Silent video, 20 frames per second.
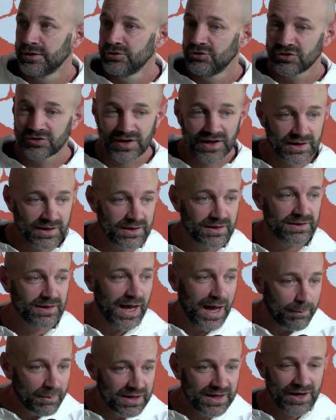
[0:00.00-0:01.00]
Just like
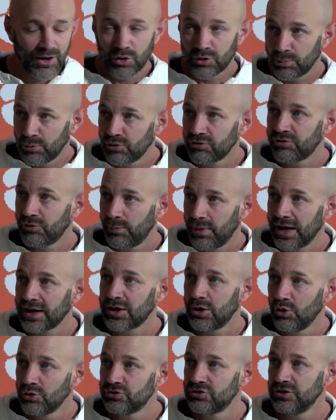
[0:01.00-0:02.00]
I'm accountable for my
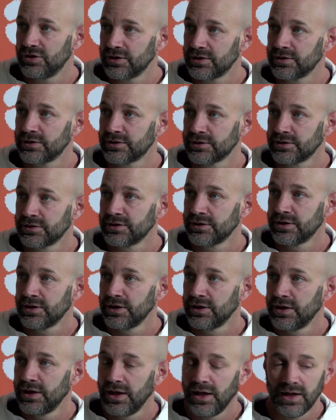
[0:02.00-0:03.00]
coaching
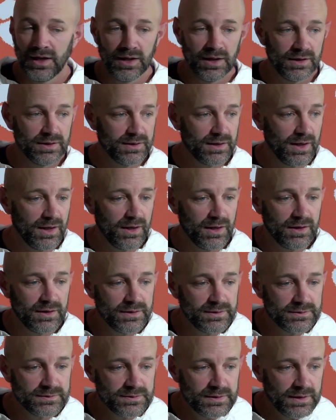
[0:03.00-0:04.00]
and
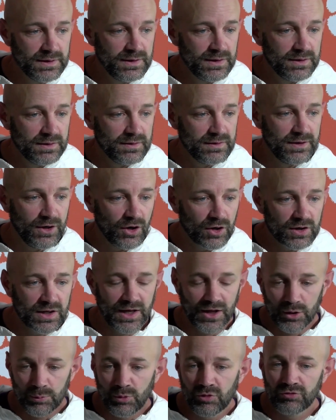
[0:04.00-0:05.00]
and they're
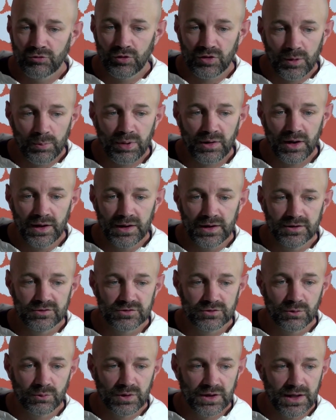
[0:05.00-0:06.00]
accountable for their play.
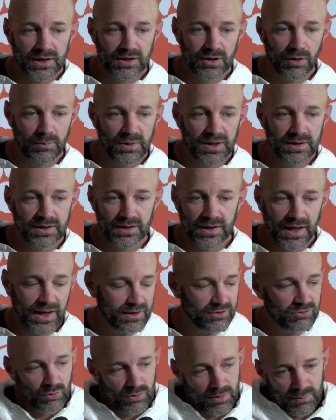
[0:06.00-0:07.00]
So when they come in today,
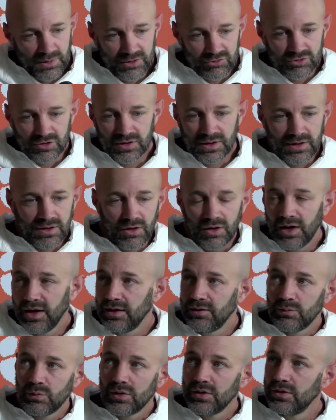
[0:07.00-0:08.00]
want to make sure they know,
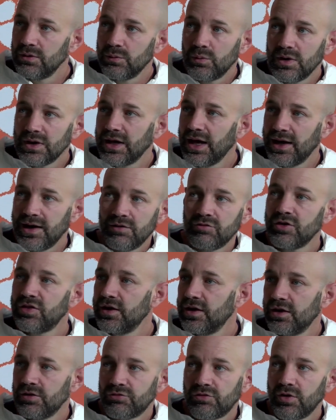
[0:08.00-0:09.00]
hey, we, we got
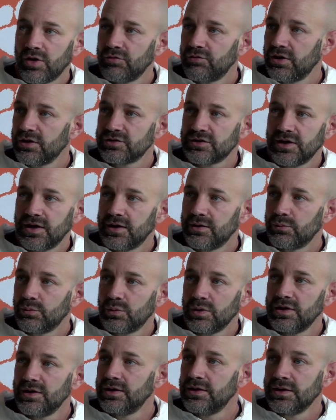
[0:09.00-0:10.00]
everything in front of us that
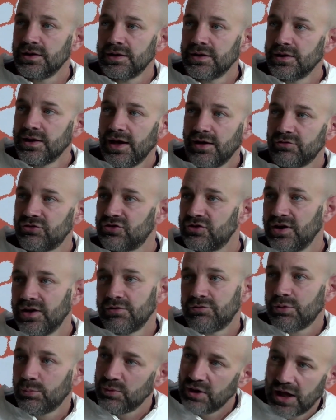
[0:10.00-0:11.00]
we have
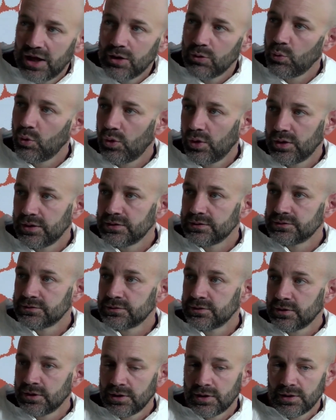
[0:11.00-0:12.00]
said from day one.
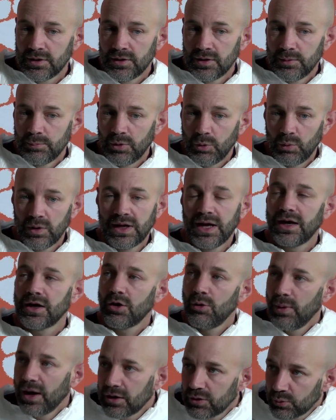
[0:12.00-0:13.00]
But we got to
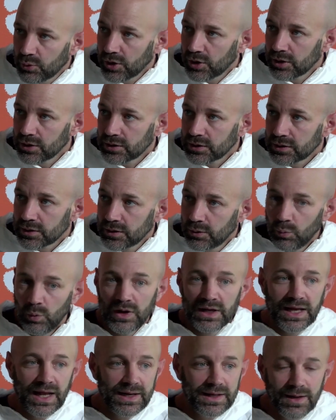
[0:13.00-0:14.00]
go back to work.
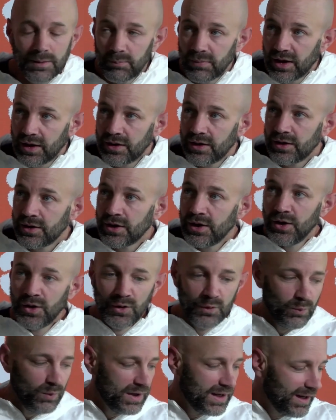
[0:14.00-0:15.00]
We got to get better.
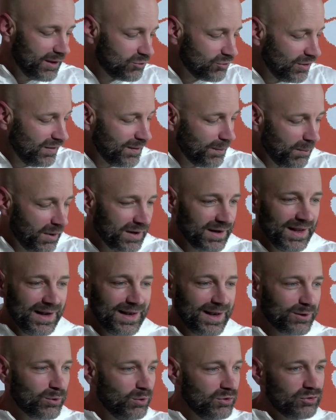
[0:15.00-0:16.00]
We got to treat the Monday
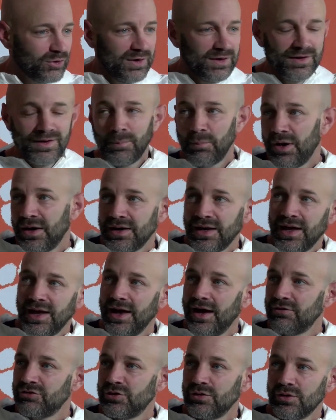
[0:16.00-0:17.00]
like we treated the
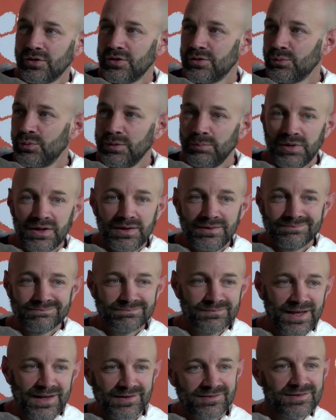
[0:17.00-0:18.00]
Monday after we beat
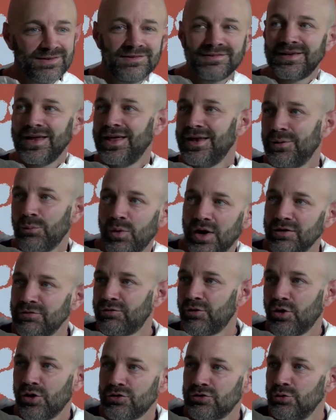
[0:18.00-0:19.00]
N C State and Wake
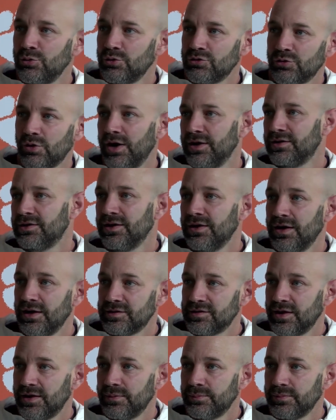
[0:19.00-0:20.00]
Forest, who was ranked at
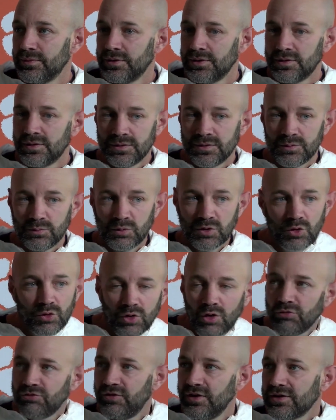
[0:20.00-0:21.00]
that time. We're
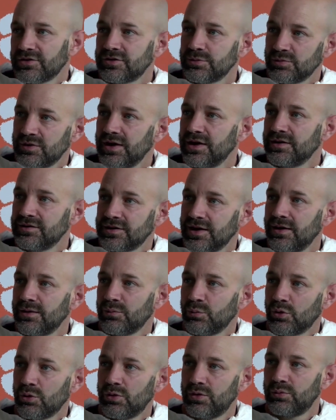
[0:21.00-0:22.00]
going to go fix some things
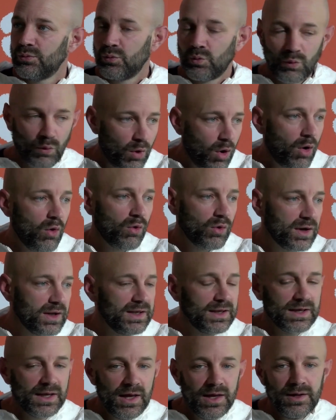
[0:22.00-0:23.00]
that were wrong
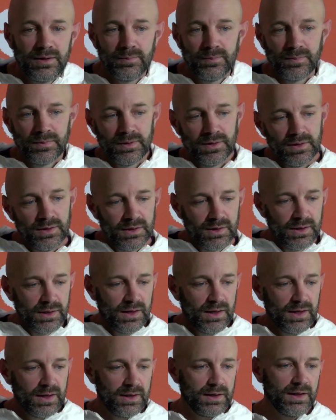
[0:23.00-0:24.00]
in the game.
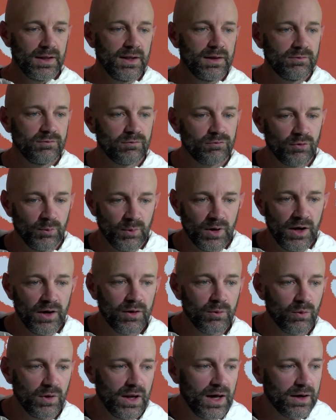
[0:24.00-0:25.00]
And then from
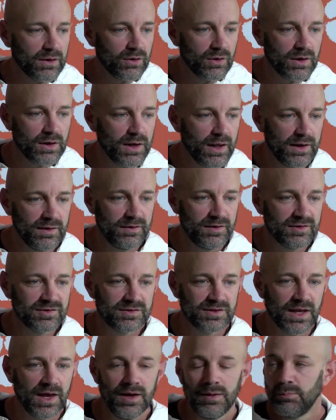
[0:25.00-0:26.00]
there, we're not going to let
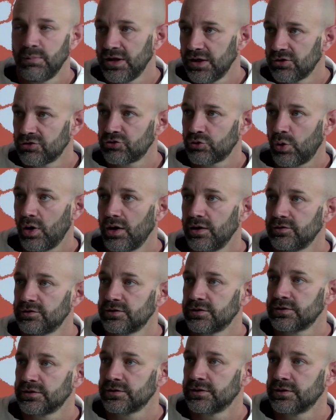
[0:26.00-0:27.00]
this game beat us
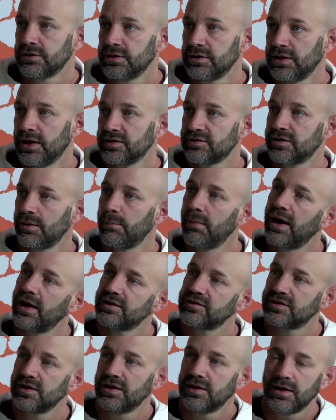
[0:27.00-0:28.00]
twice. And that's the
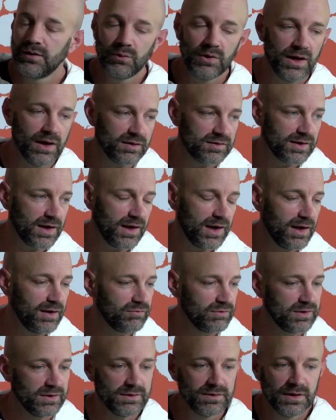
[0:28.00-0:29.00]
mindset that we had to
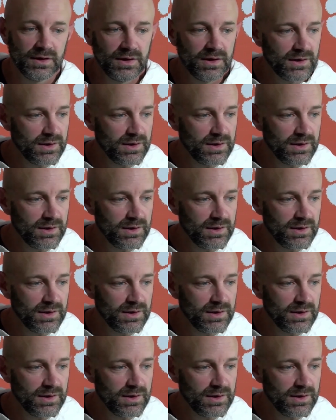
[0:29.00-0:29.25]
have. And